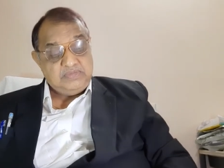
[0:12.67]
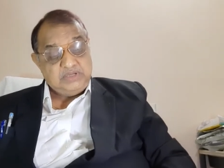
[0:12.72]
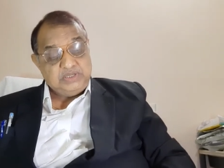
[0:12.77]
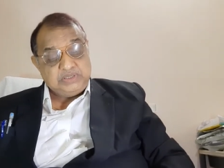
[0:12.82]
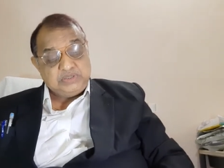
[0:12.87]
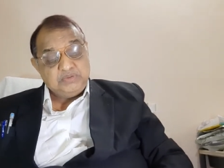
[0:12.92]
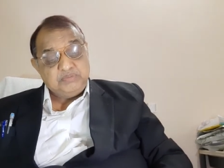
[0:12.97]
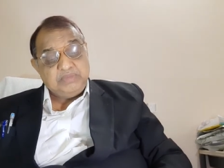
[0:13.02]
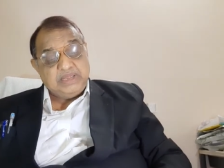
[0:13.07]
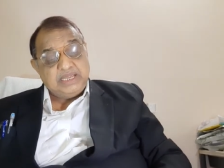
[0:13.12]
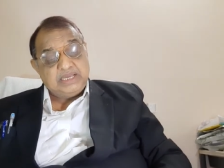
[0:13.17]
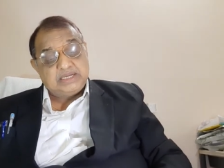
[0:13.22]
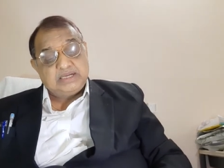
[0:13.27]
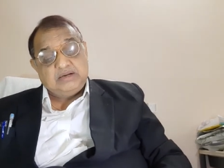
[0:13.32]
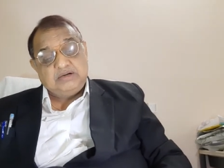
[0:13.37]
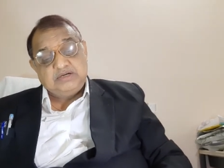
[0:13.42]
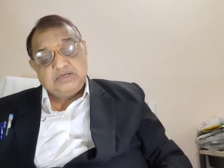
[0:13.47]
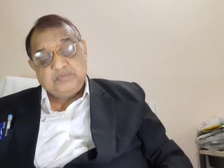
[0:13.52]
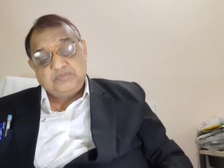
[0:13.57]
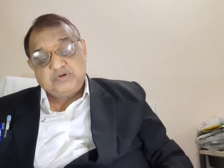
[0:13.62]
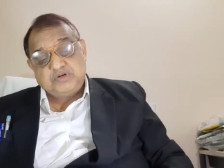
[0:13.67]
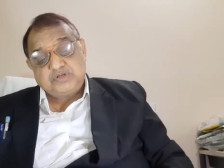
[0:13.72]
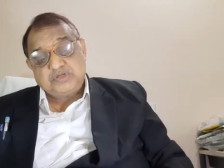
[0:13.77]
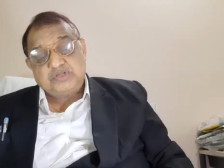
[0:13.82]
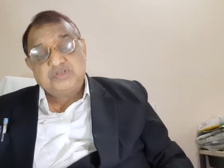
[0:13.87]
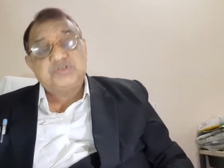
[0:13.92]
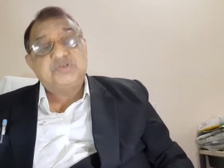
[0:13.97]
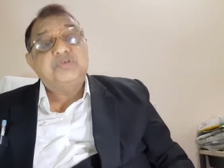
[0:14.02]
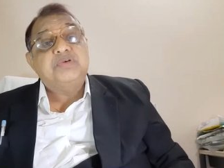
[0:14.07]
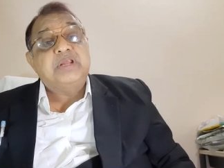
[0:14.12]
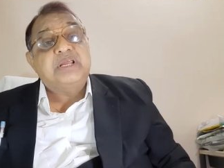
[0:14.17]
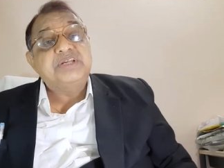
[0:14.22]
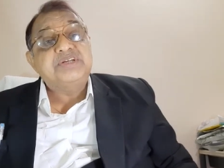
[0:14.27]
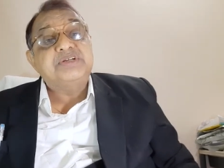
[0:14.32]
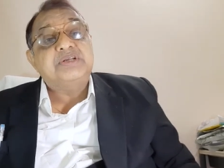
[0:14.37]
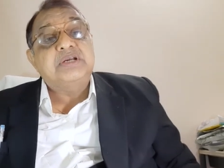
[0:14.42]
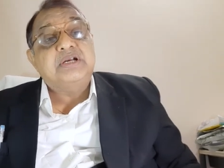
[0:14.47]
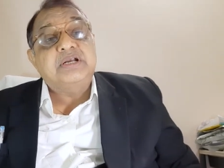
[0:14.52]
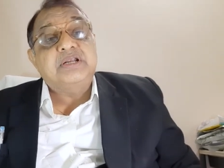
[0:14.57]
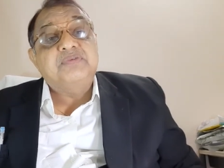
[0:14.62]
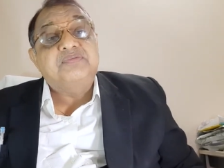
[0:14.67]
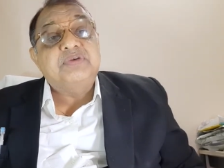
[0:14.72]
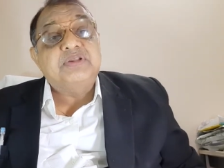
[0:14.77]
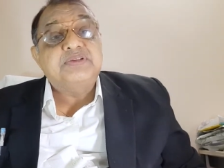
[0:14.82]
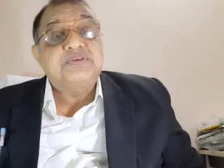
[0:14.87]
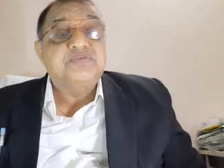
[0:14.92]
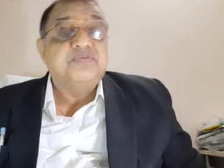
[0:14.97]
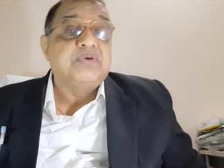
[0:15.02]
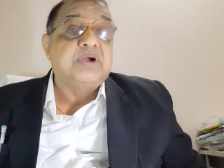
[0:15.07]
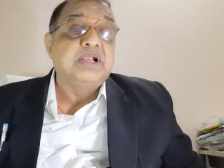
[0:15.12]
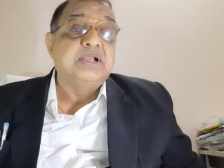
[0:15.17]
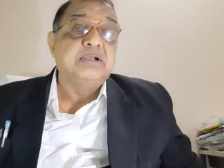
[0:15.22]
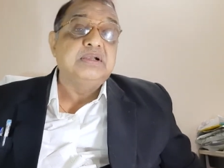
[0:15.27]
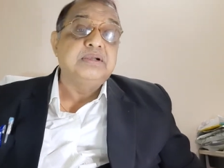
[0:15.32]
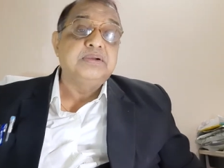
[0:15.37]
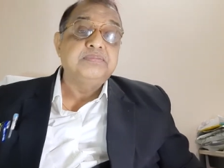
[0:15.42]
to make contributions to National Defence Fund.